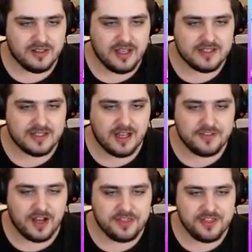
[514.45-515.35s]
Yeah, it's, I,
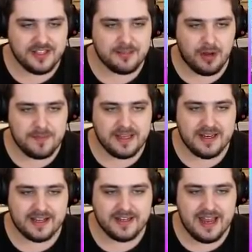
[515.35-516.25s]
th I think it might be
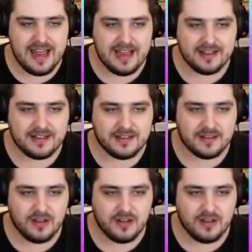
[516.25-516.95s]
neck and neck.